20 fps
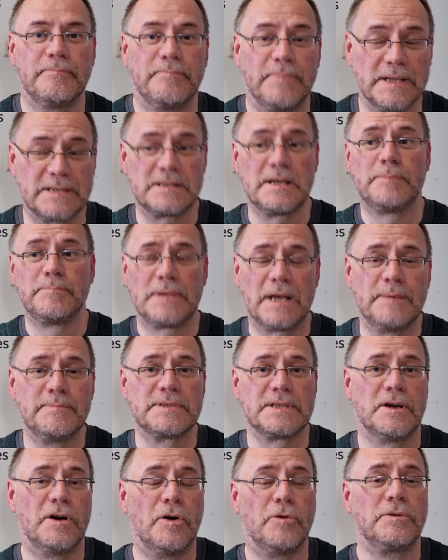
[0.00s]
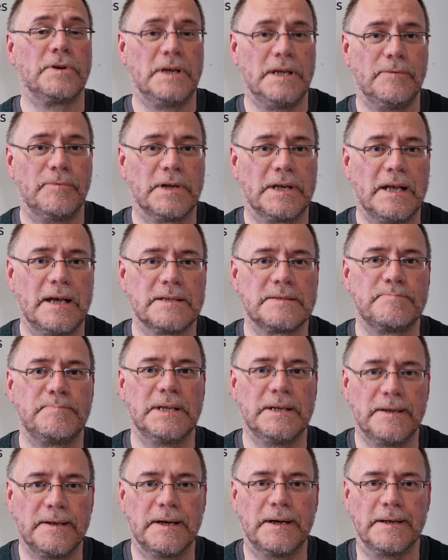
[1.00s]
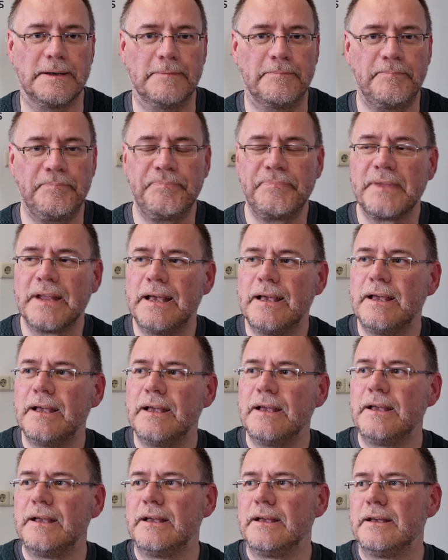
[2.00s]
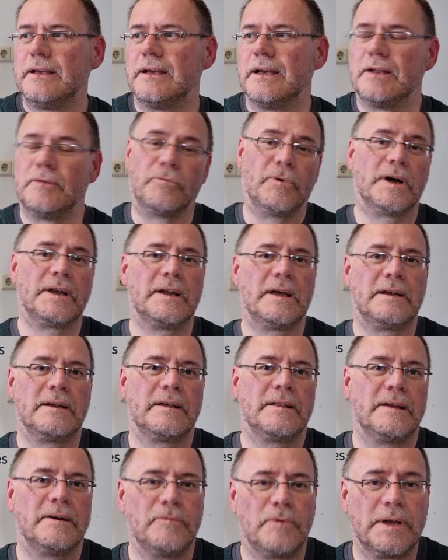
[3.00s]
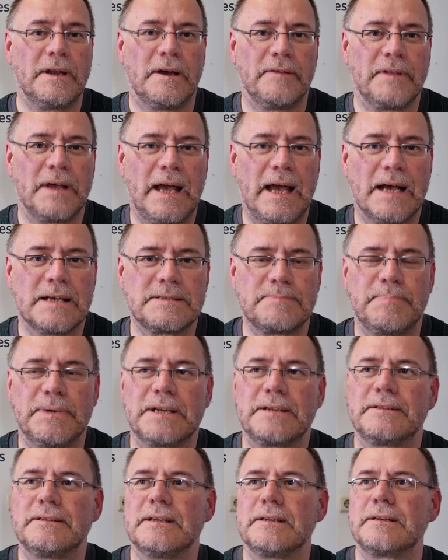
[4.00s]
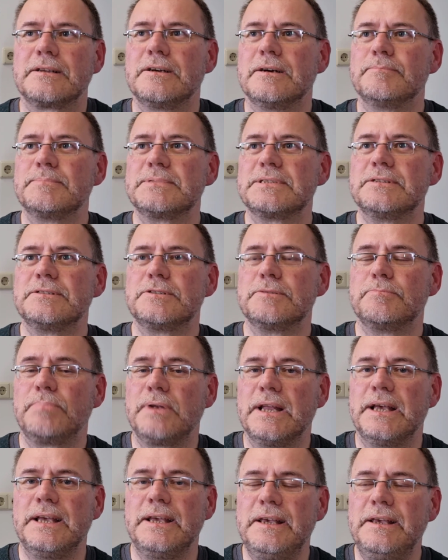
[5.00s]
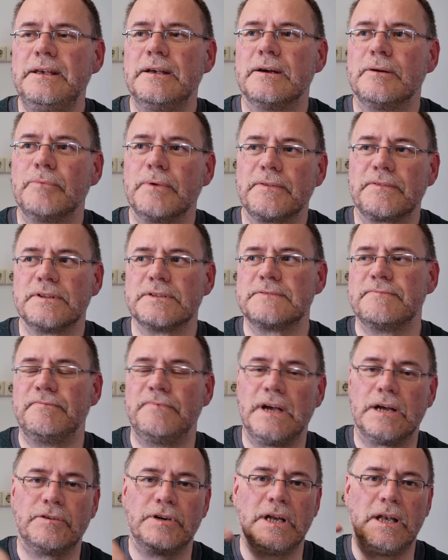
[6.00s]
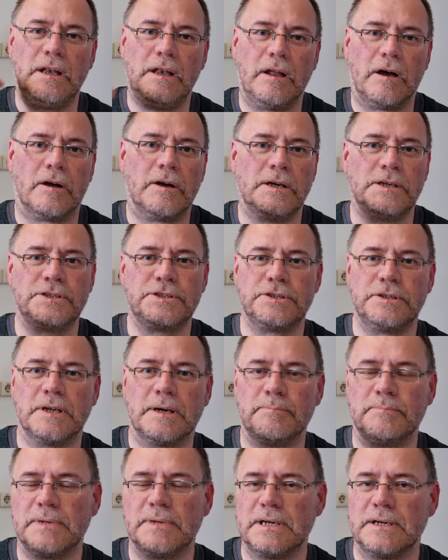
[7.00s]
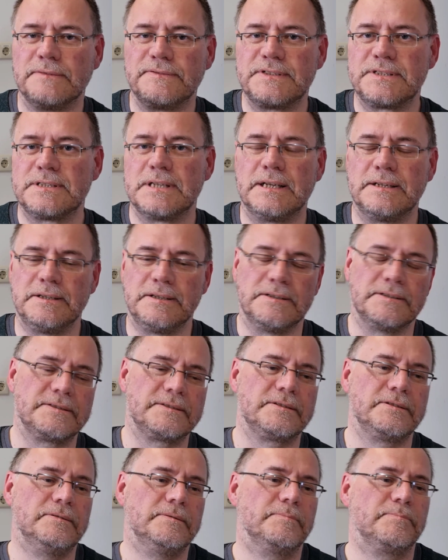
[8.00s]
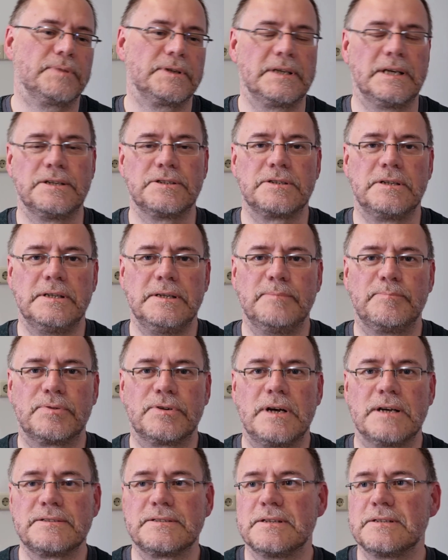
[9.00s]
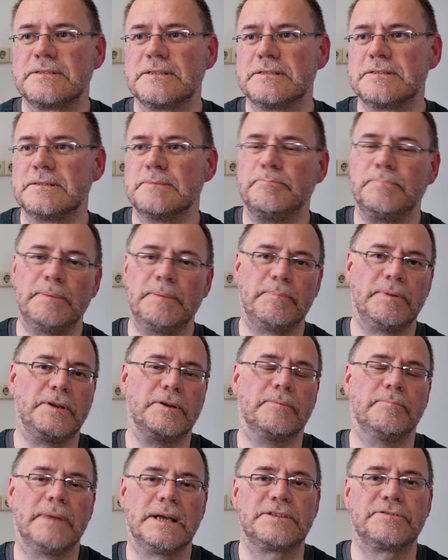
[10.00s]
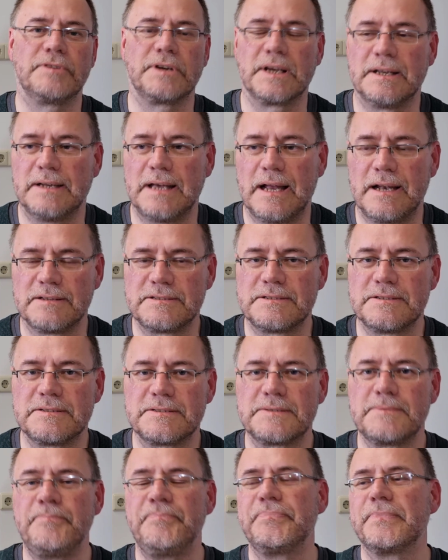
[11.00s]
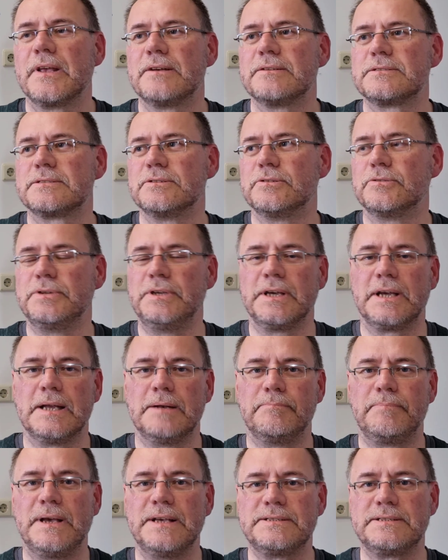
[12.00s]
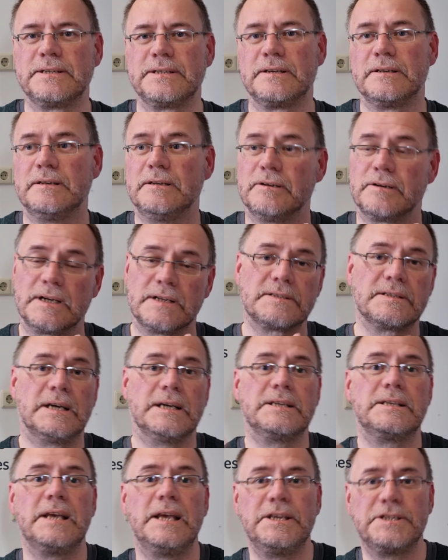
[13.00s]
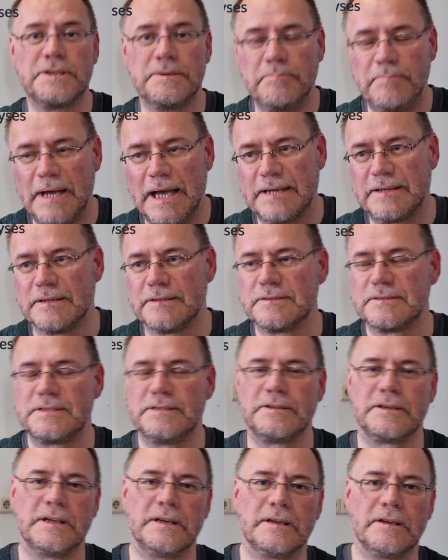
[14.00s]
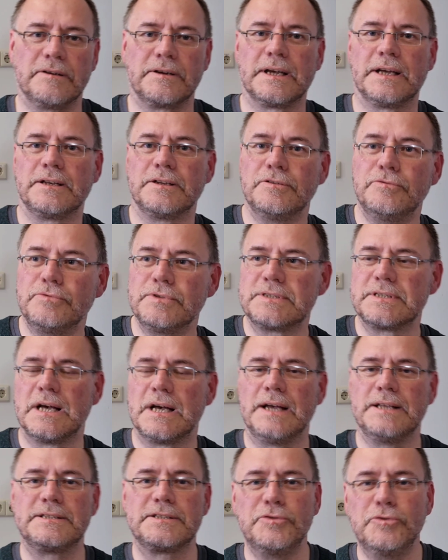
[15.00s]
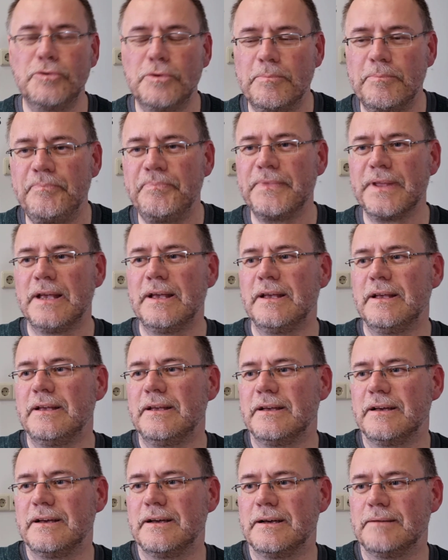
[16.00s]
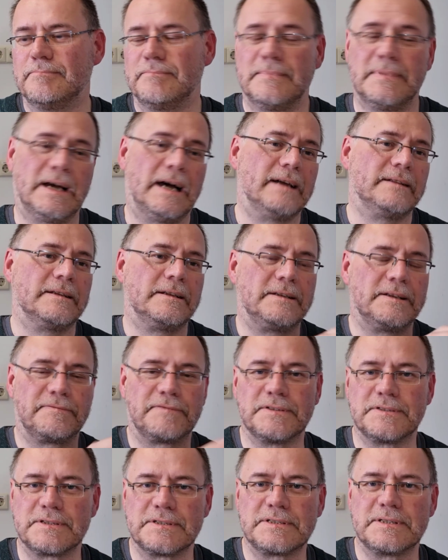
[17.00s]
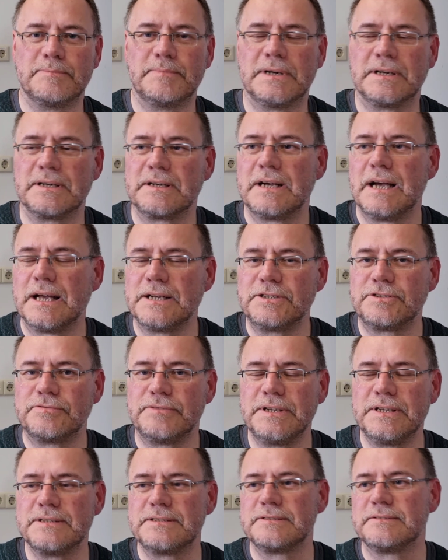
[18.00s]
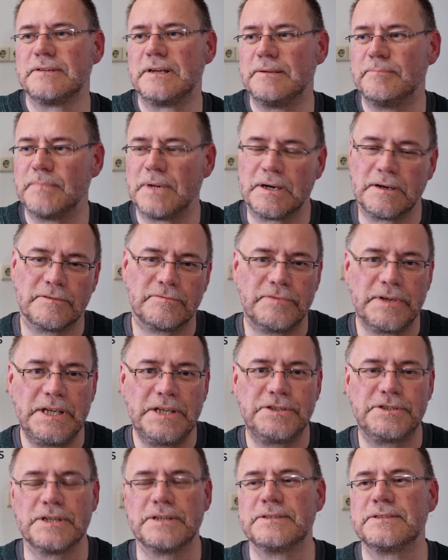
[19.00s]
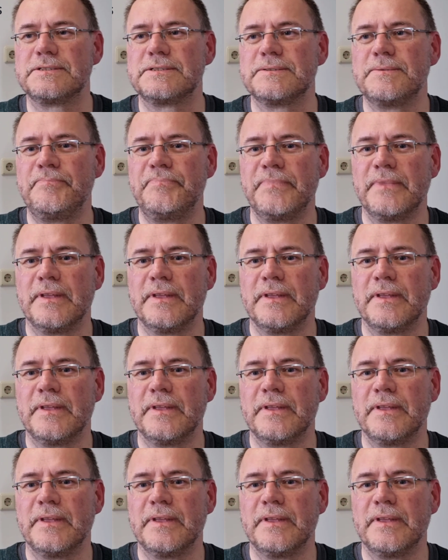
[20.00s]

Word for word: But sometimes only what has been done. And one, one other aspect that comes into play here with this very large number of studies to potentially process is a bibliometric analysis. So you can basically look at citation patterns, you can look at who cites whom, um, are there differences among countries, among regions,